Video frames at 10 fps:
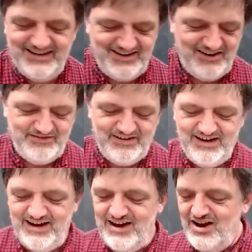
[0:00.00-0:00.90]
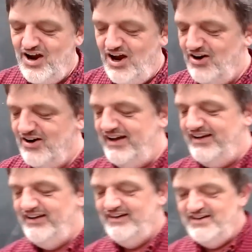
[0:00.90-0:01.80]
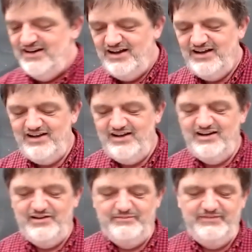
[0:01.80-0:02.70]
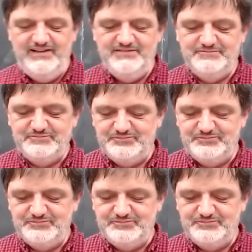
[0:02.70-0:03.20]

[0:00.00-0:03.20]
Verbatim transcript: take it off. All right. Um,